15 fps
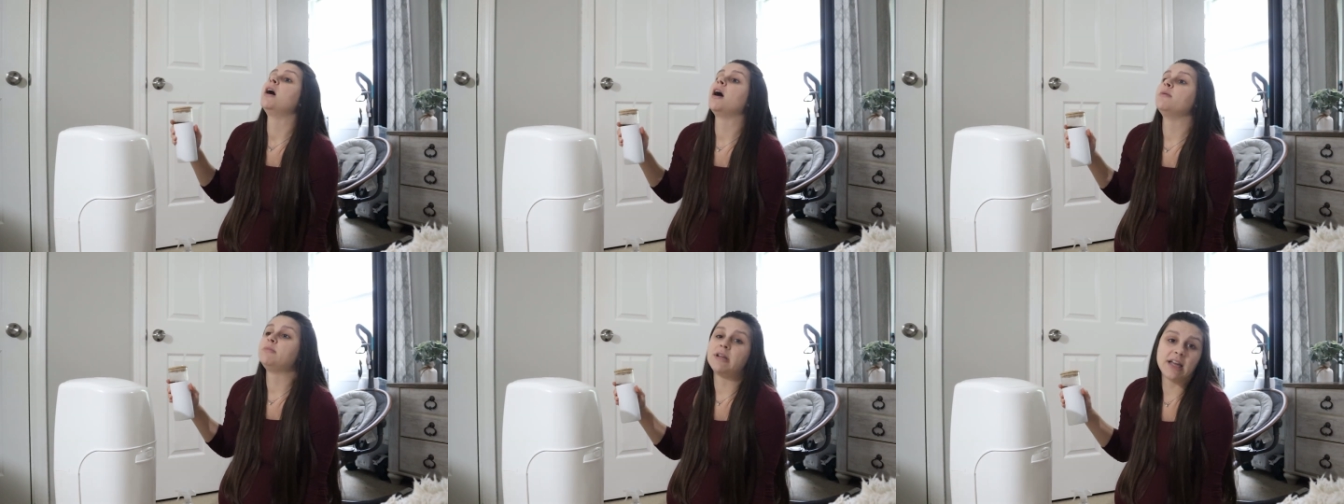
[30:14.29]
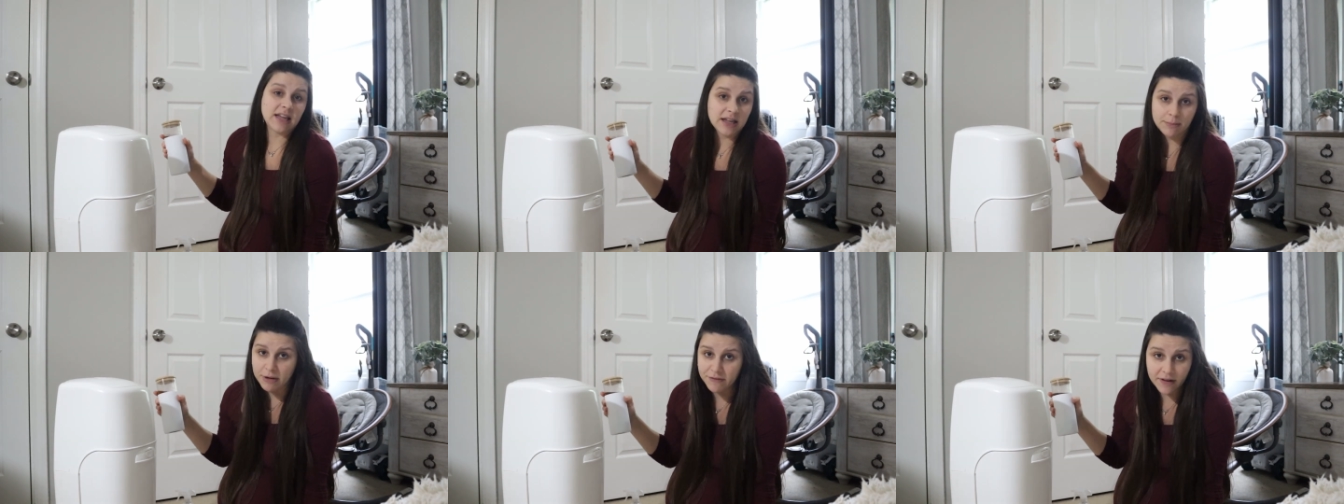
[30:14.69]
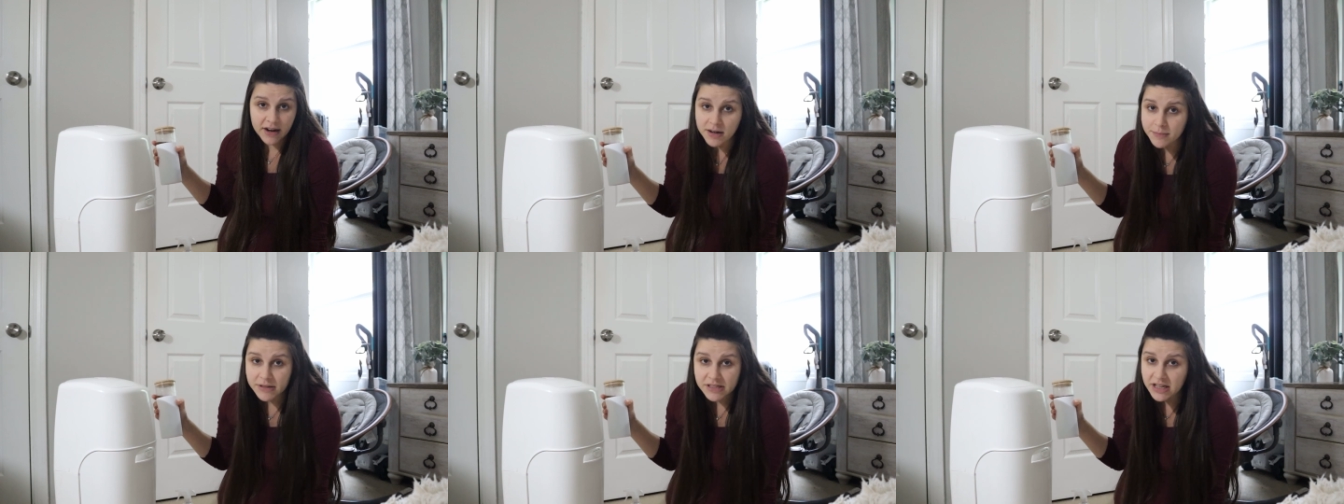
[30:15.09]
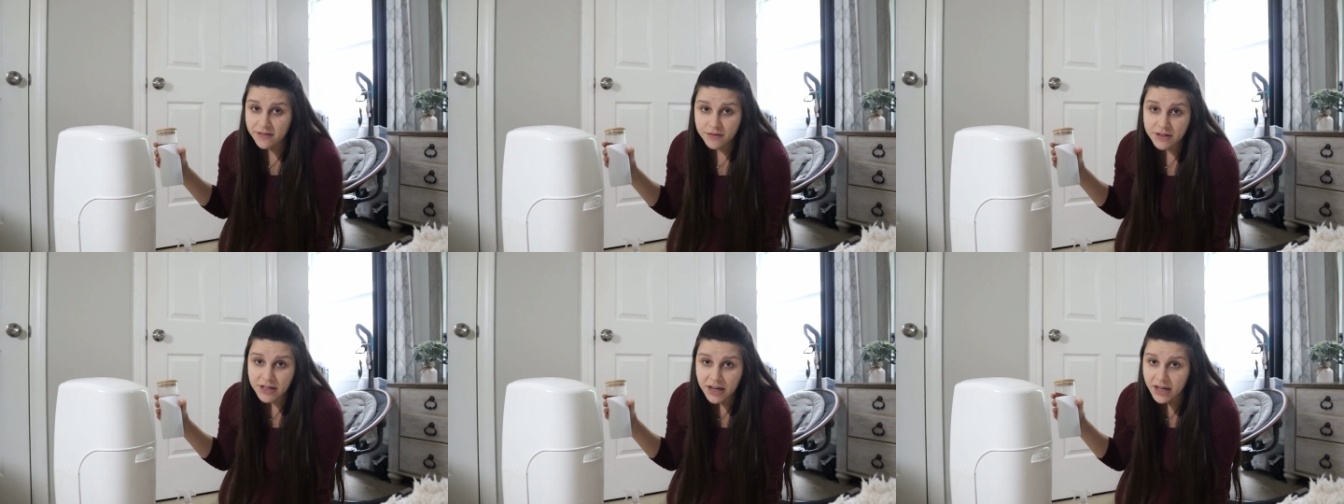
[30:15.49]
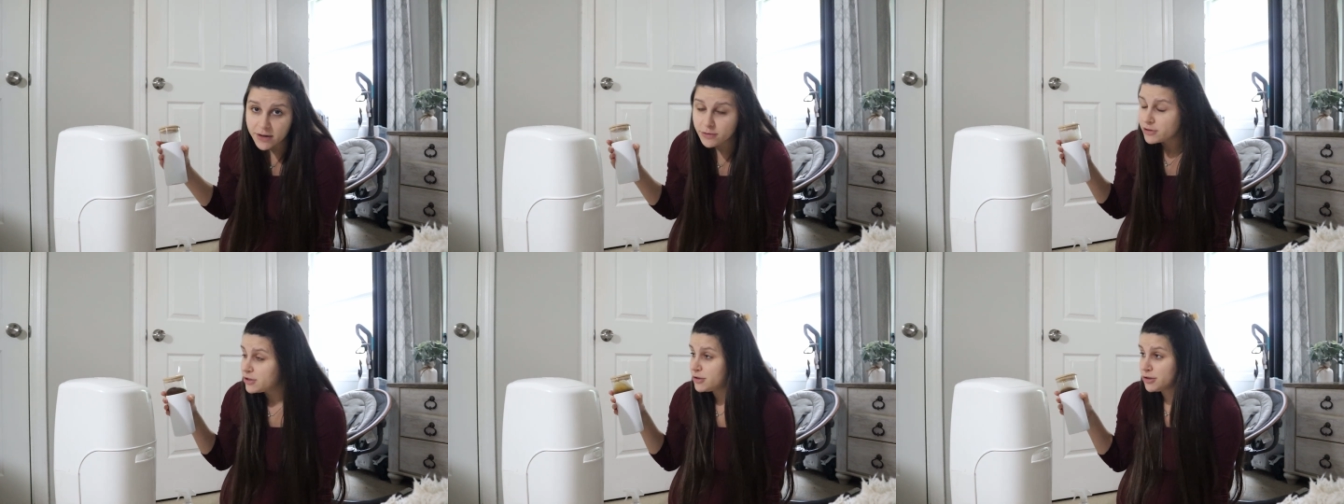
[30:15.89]
I'm taking my vitamins every
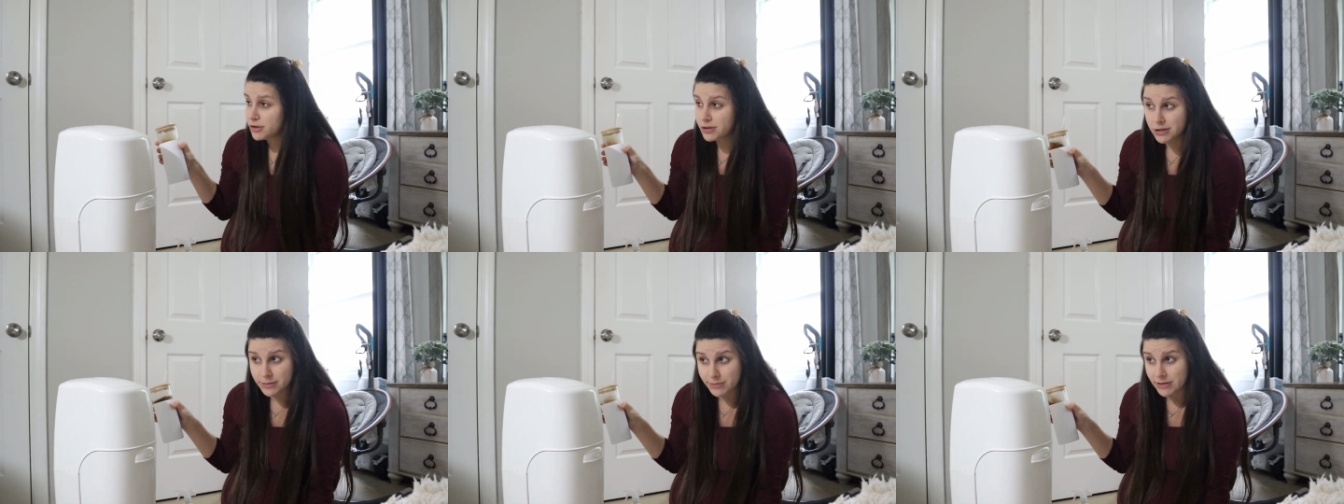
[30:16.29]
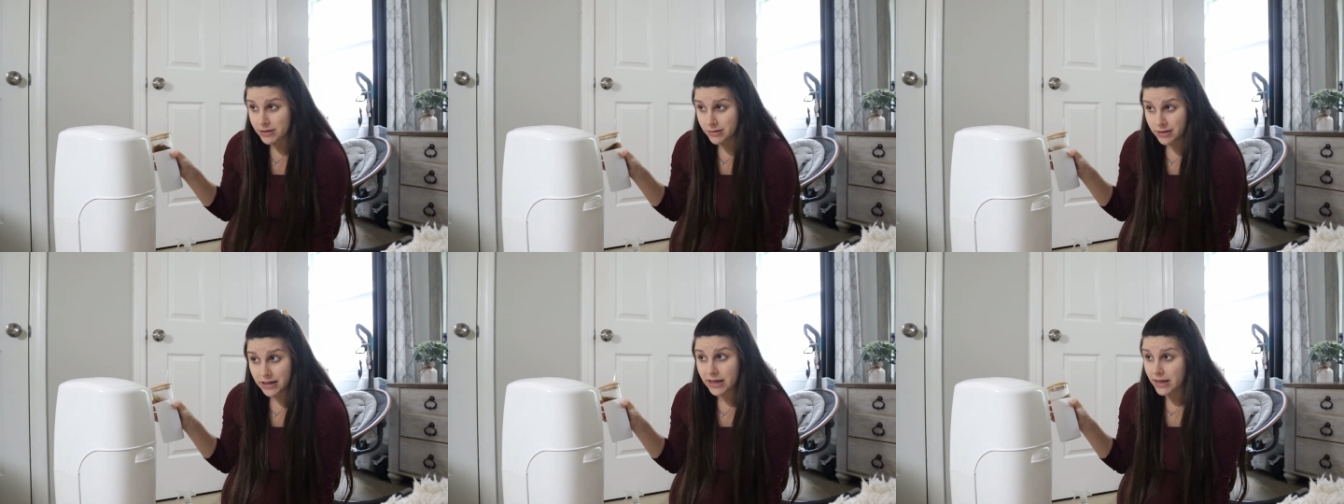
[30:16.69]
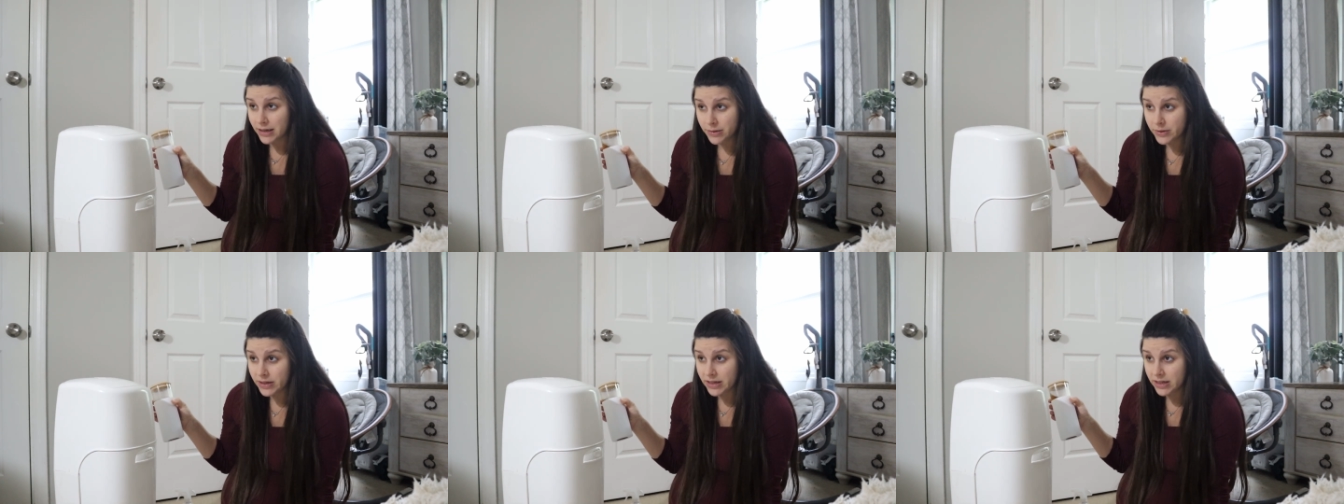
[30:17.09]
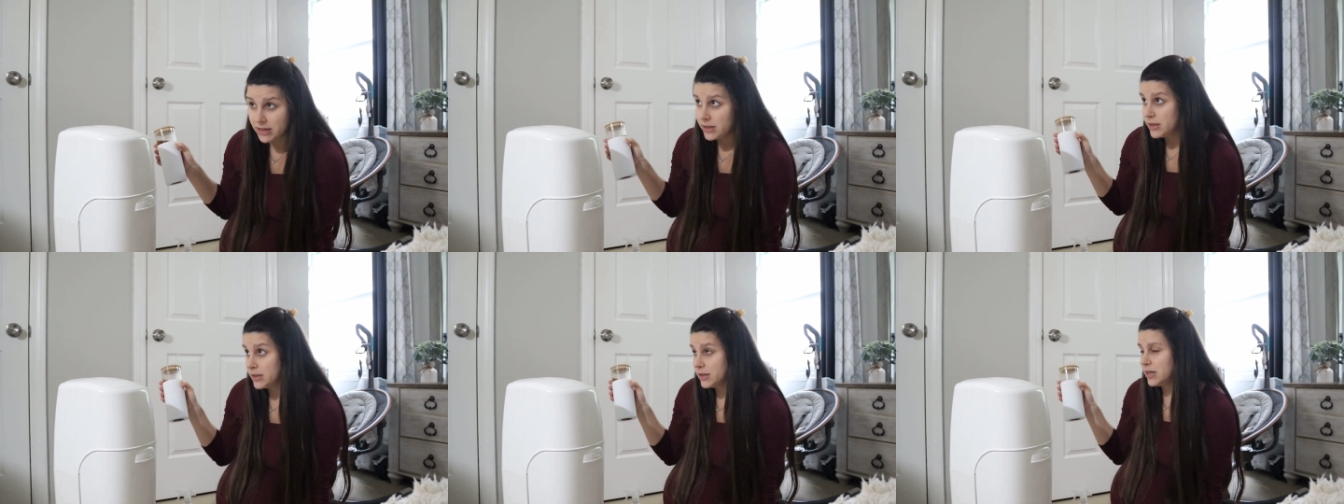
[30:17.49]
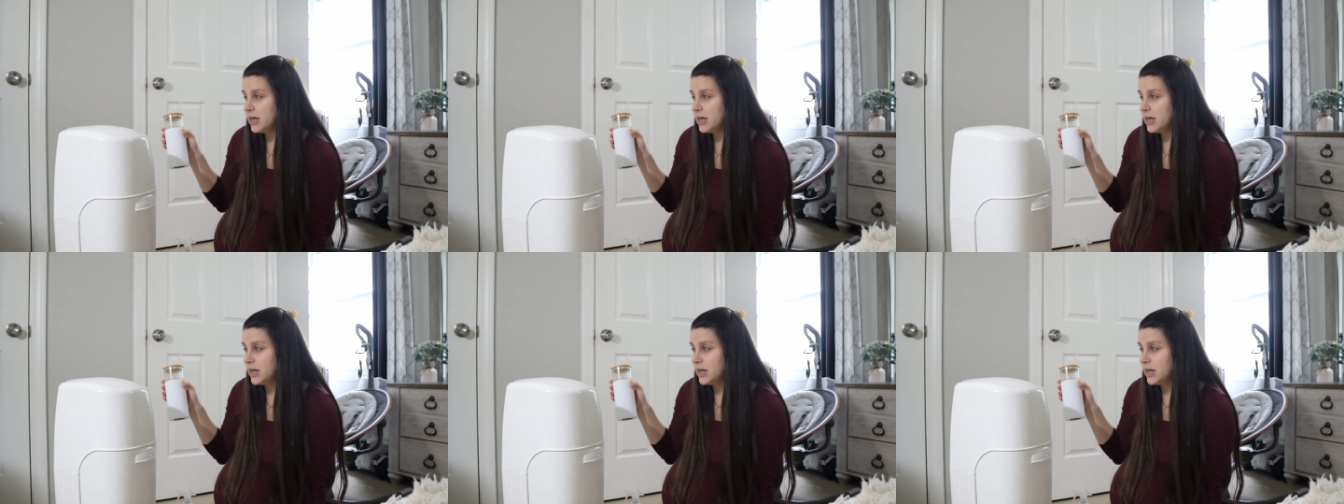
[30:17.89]
day, which you should just be doing anyway.